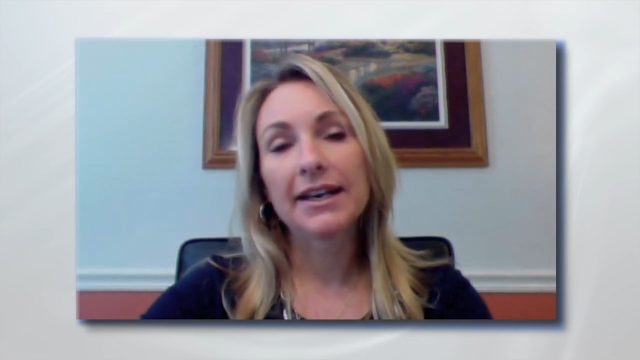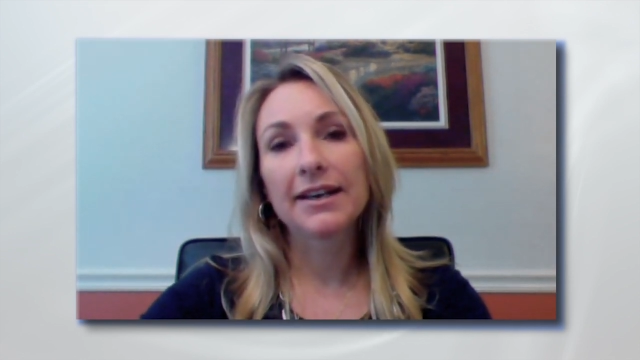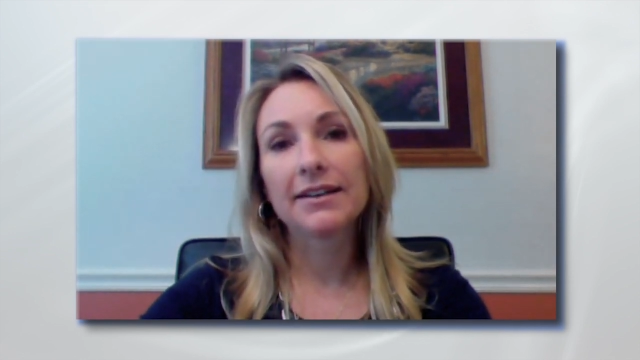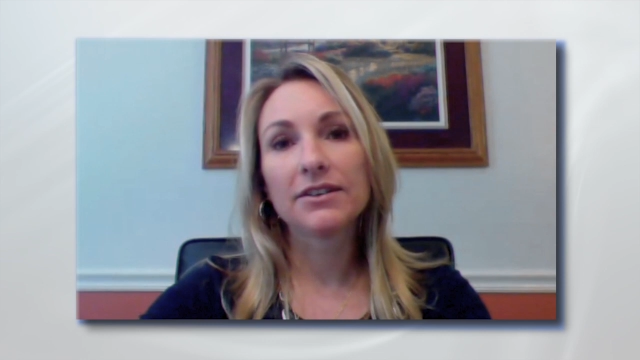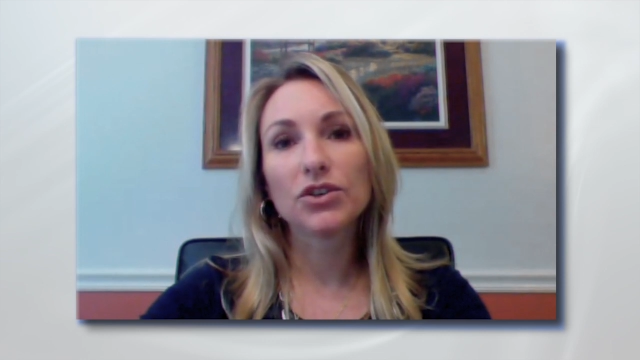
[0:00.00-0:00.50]

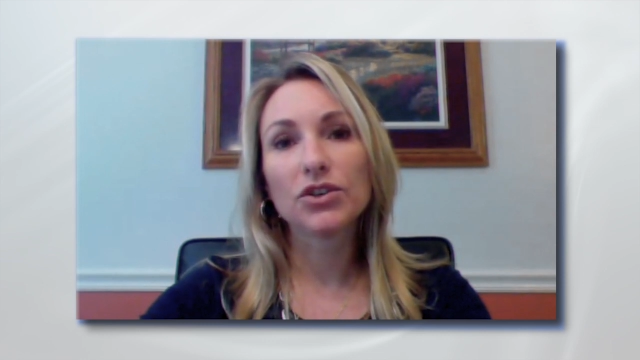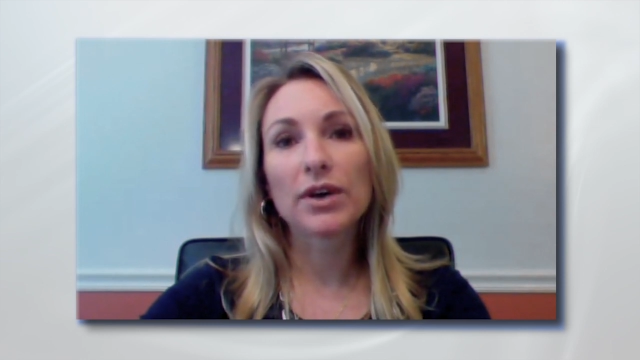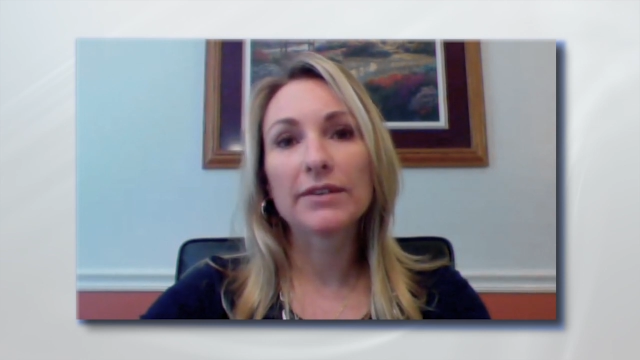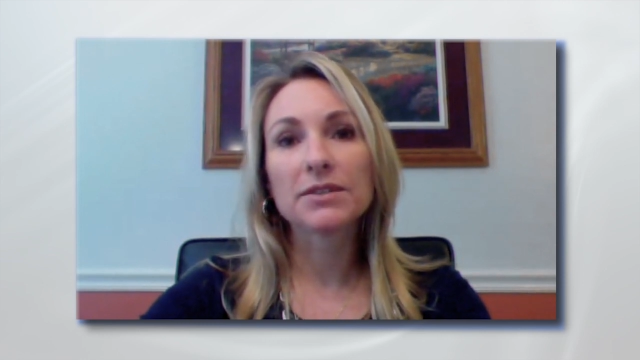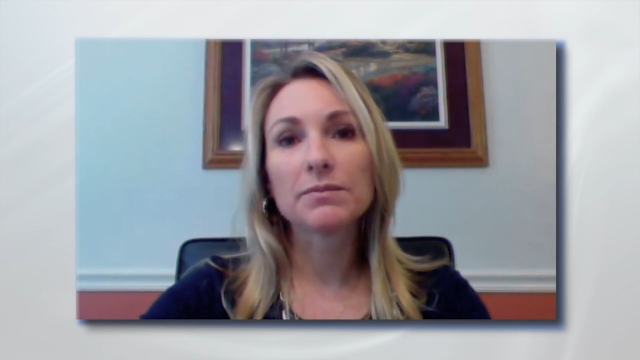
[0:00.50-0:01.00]
and you
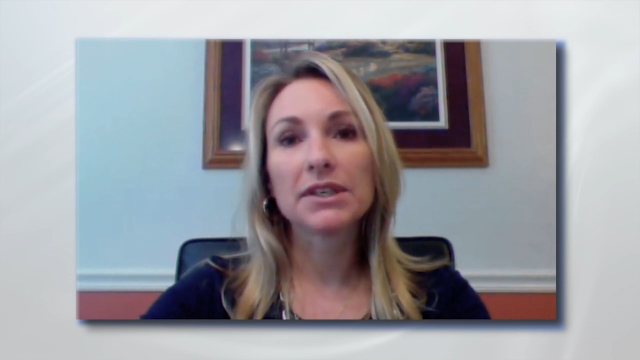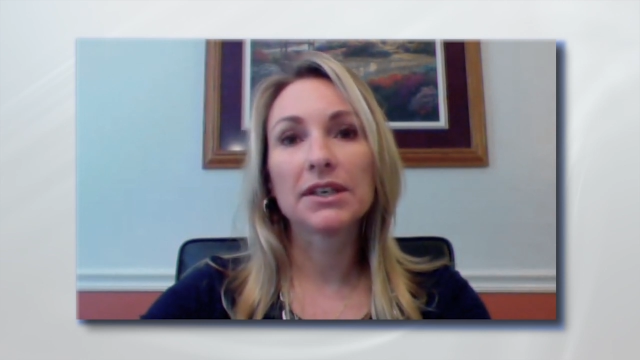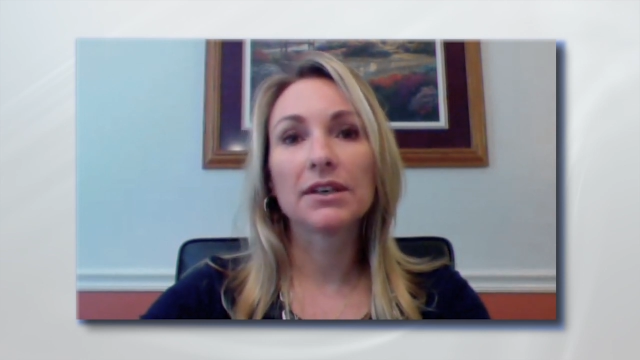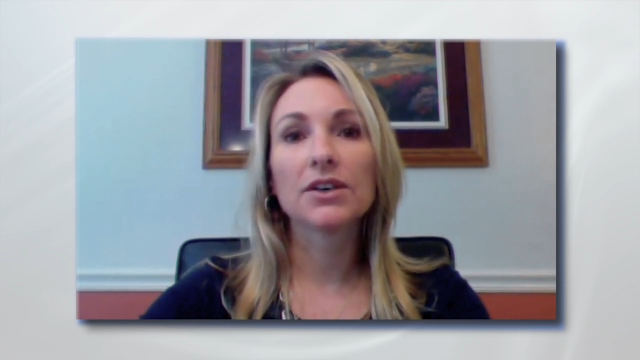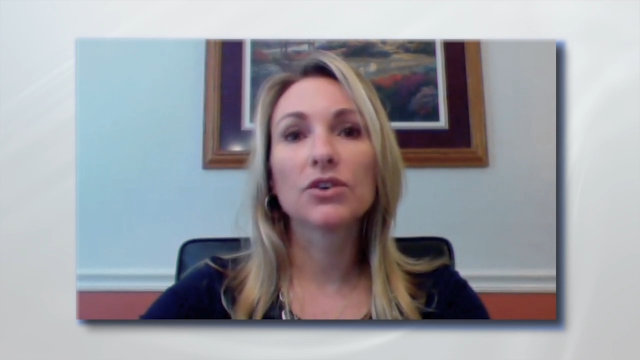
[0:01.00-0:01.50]
have to
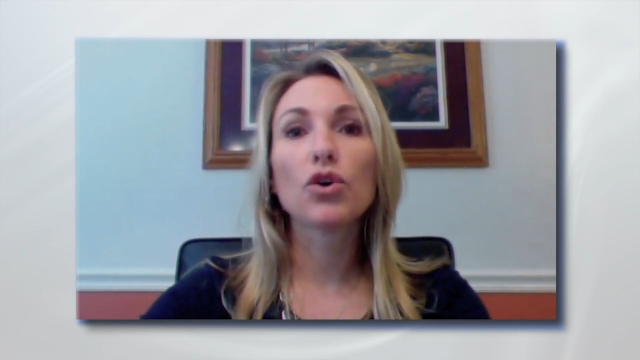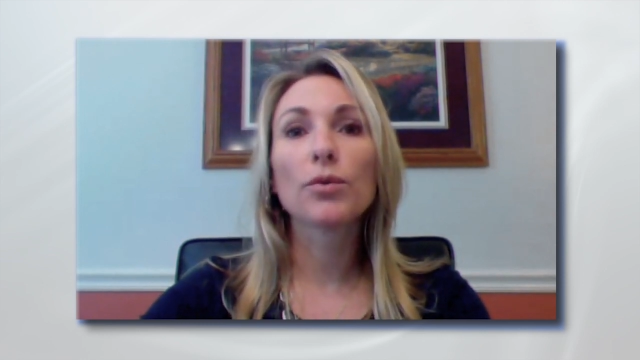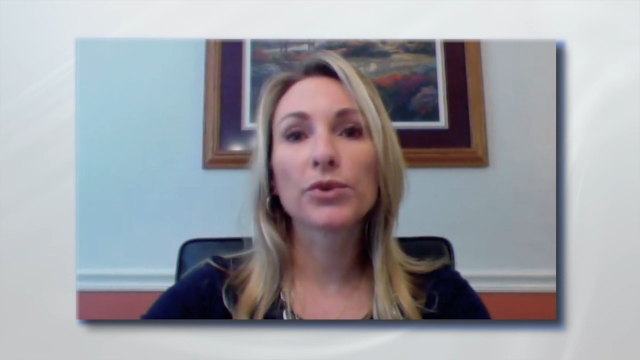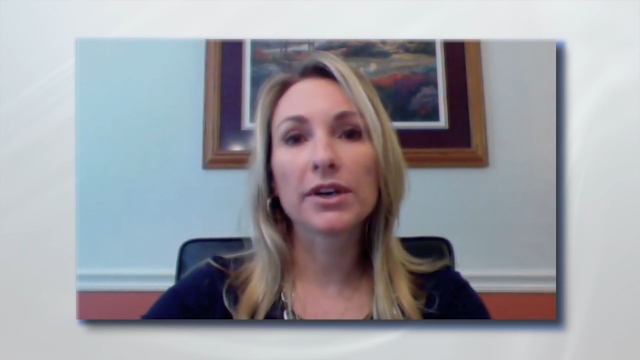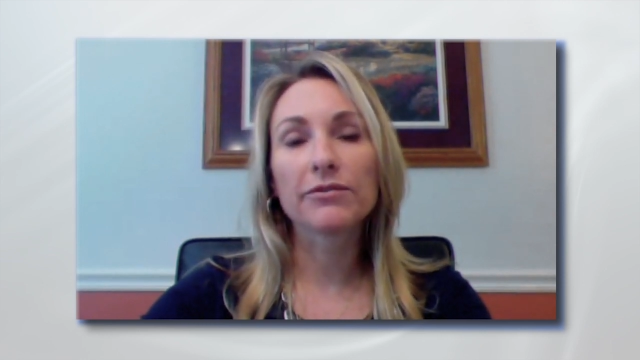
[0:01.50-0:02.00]
be
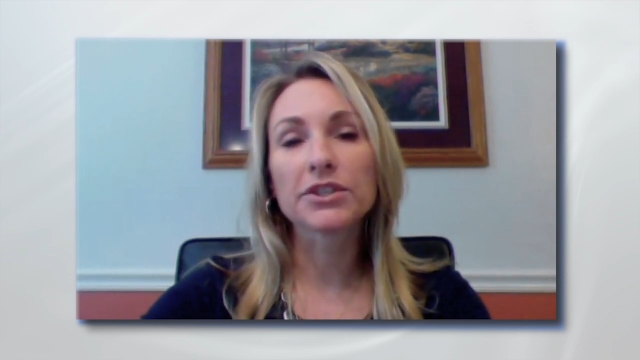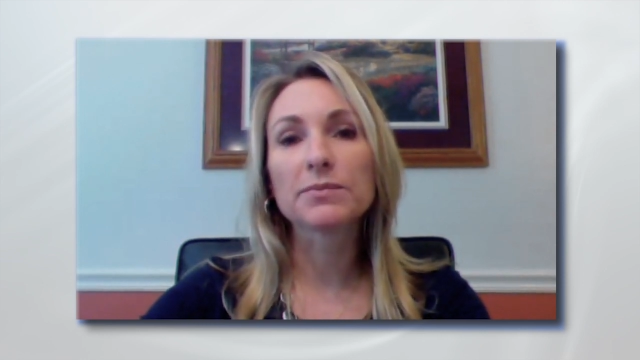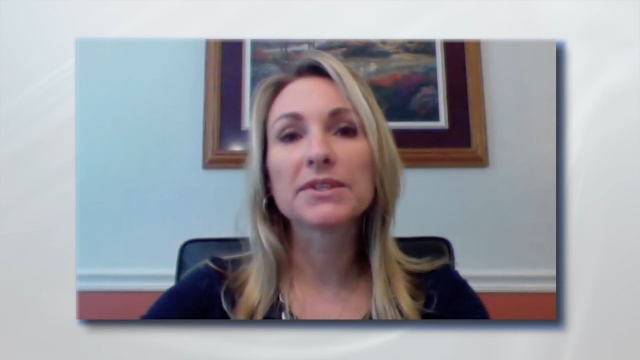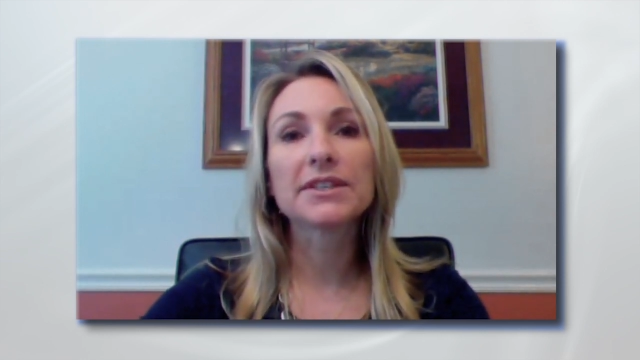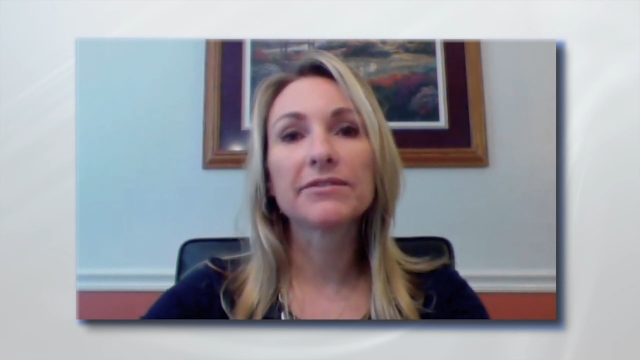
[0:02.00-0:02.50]
incorporated for
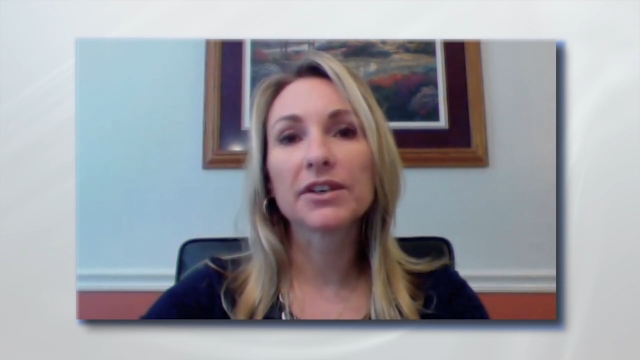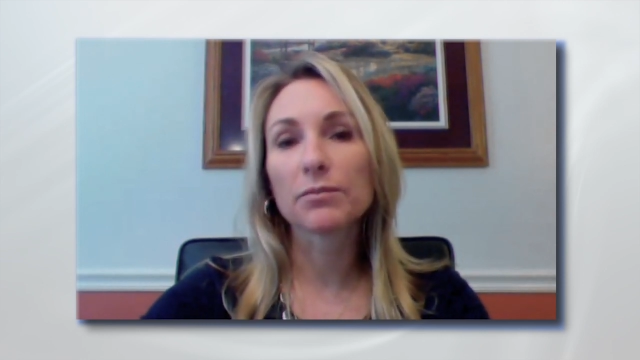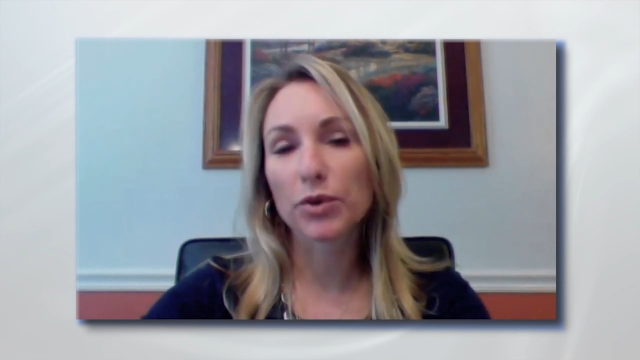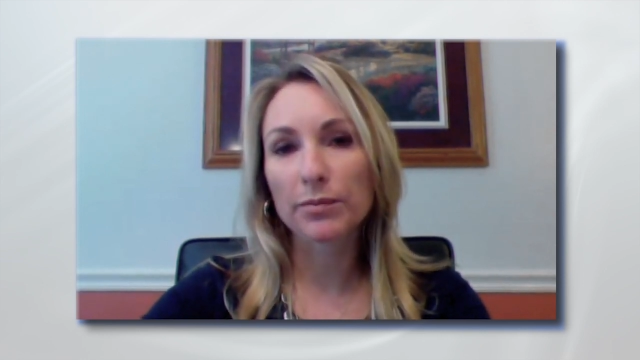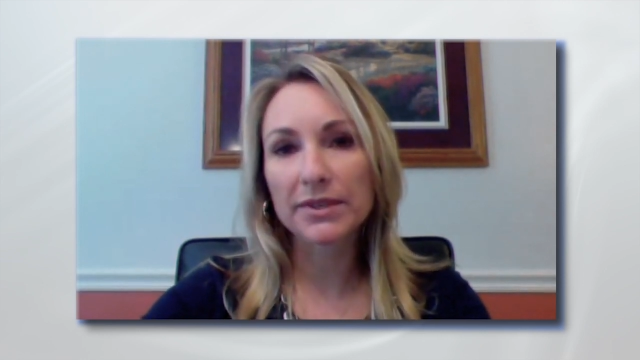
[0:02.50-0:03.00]

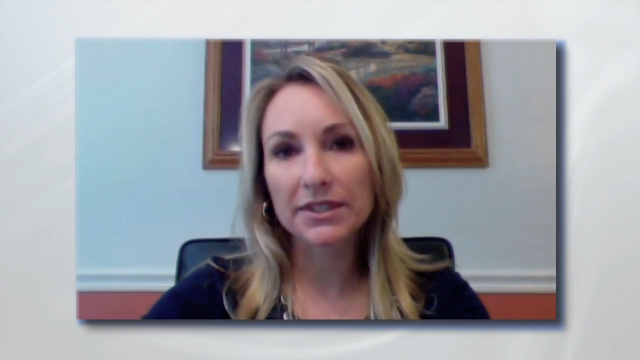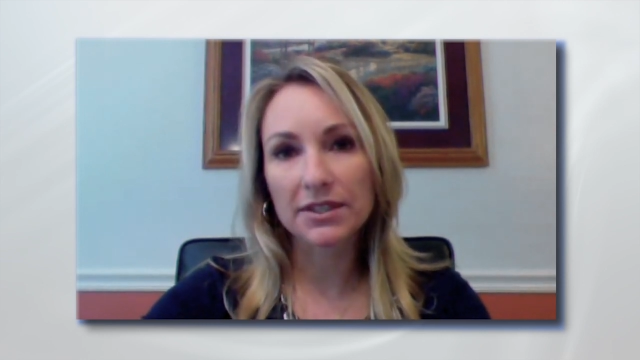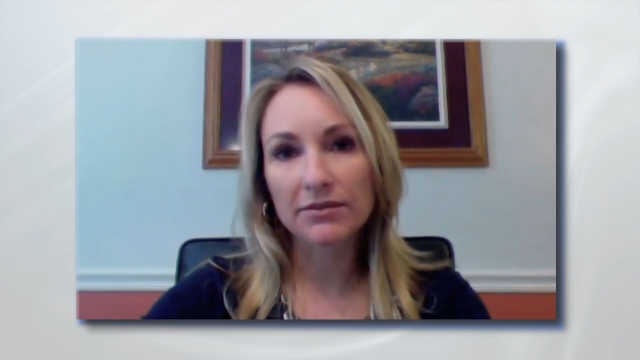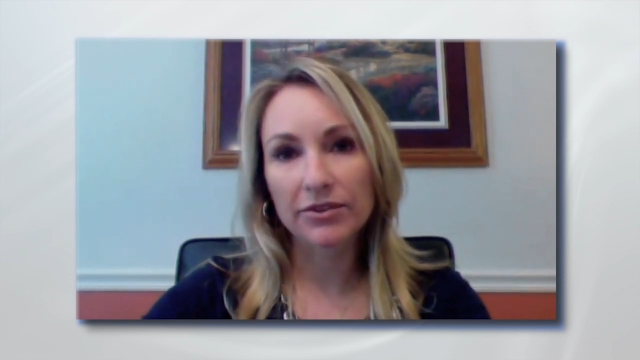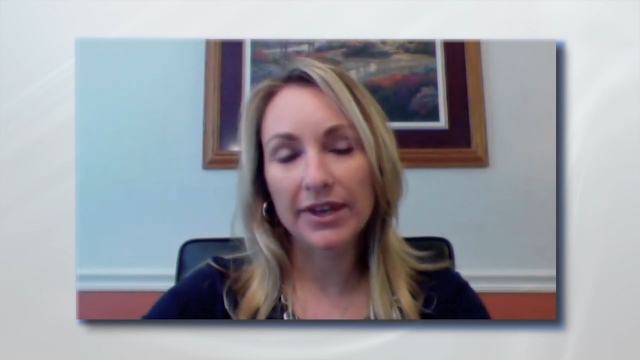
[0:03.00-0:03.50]
specific
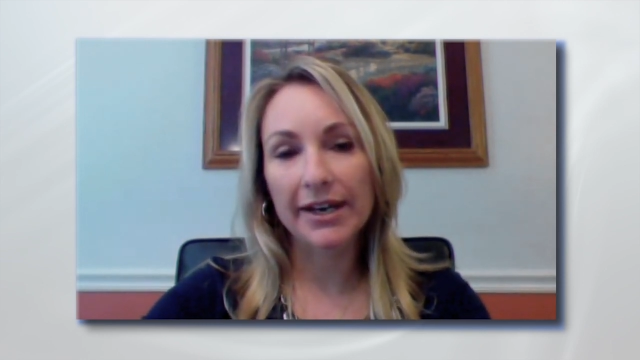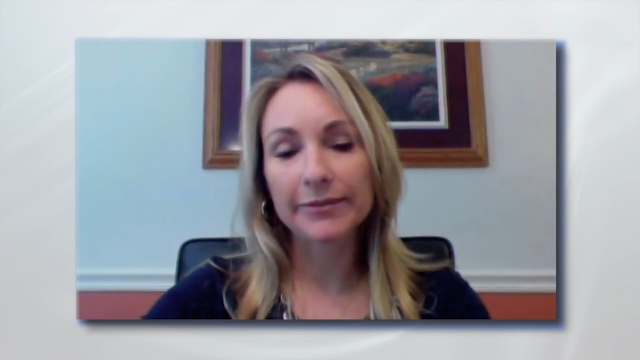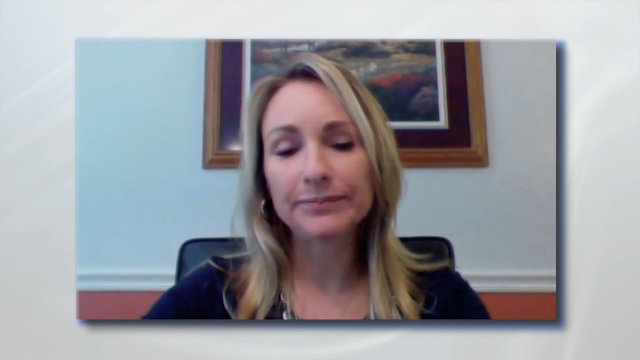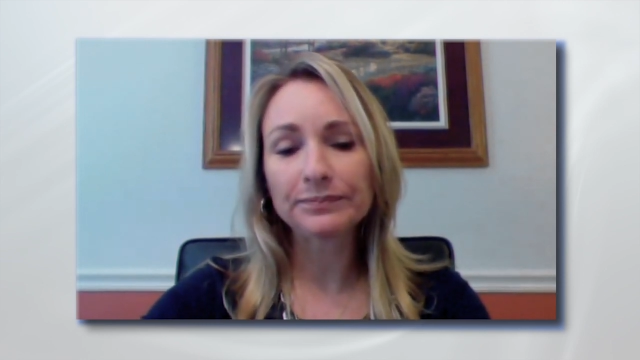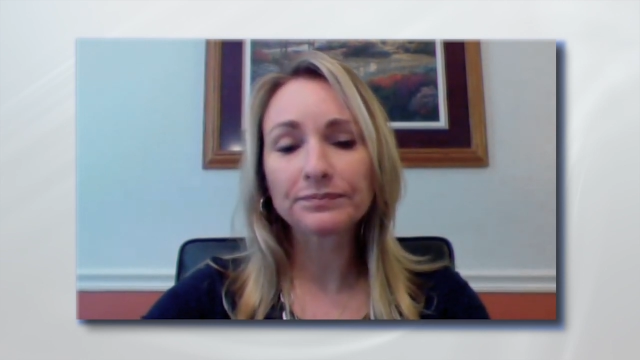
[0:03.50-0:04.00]
purposes for that.